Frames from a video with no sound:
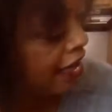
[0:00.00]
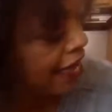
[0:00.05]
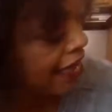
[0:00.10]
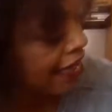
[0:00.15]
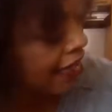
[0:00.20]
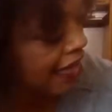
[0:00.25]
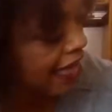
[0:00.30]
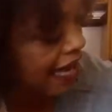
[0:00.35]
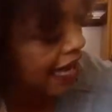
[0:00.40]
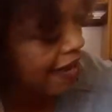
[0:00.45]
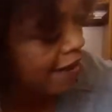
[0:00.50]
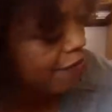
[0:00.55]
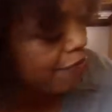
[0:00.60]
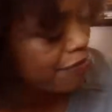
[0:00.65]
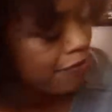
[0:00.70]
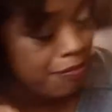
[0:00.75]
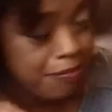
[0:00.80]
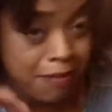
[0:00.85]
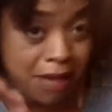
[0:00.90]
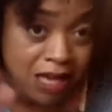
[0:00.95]
that
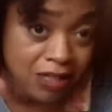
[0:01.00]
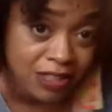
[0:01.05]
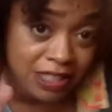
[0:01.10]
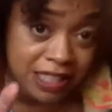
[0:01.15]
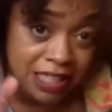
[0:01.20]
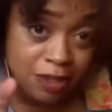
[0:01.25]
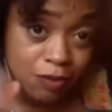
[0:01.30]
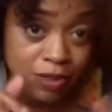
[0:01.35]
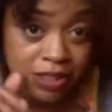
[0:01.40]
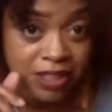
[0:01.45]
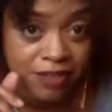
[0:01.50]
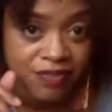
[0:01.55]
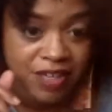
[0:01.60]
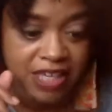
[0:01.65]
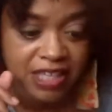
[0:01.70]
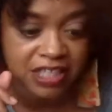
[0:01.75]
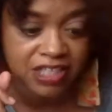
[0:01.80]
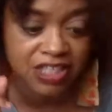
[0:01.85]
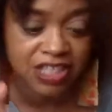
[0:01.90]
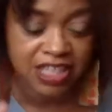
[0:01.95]
melting with the
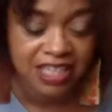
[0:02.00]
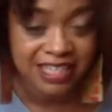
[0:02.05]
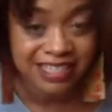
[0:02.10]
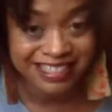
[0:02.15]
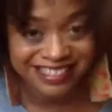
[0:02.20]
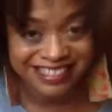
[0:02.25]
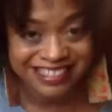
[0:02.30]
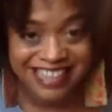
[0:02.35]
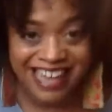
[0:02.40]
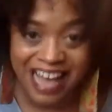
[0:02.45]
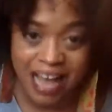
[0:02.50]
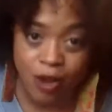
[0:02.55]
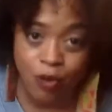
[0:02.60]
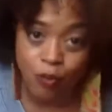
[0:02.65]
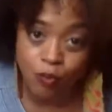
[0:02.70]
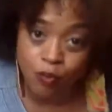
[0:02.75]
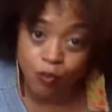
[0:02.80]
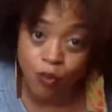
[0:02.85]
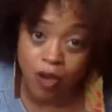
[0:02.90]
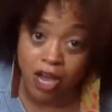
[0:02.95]
vegan cheese is not
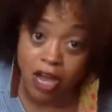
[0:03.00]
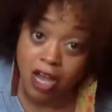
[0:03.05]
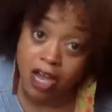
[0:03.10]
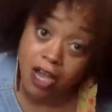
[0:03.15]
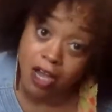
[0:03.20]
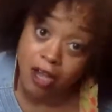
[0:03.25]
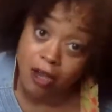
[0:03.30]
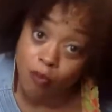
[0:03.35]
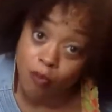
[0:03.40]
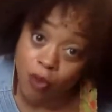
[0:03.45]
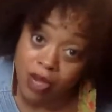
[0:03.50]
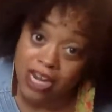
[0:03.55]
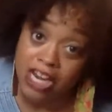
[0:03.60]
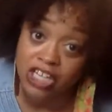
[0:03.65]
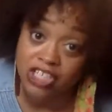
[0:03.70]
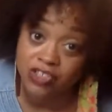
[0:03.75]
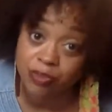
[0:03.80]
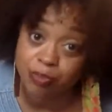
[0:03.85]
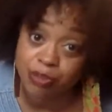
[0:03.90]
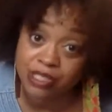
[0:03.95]

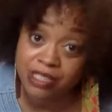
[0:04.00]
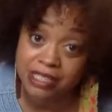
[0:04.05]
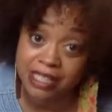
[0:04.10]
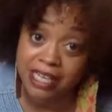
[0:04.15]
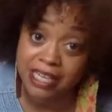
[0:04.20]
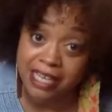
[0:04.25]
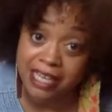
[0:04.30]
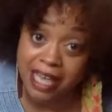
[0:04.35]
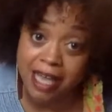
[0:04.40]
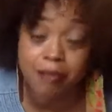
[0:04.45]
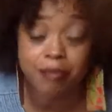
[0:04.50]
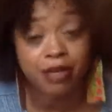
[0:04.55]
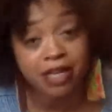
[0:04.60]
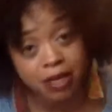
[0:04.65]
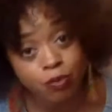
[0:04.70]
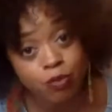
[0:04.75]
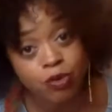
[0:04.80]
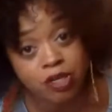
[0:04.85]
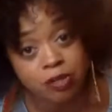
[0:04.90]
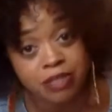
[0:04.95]
100% yet, but
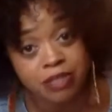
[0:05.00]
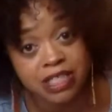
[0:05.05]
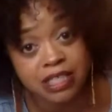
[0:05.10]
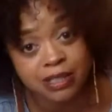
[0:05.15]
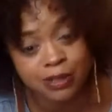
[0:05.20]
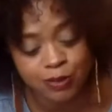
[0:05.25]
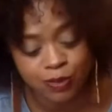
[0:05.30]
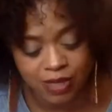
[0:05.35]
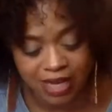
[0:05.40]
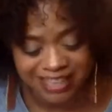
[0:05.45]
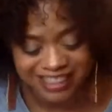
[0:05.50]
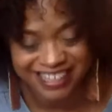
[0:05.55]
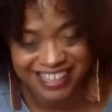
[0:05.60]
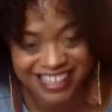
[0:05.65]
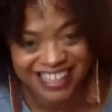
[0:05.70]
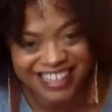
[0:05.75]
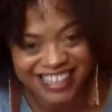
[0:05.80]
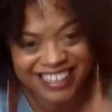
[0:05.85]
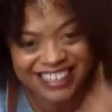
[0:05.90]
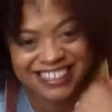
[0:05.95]
it will be soon, I
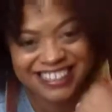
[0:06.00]
think.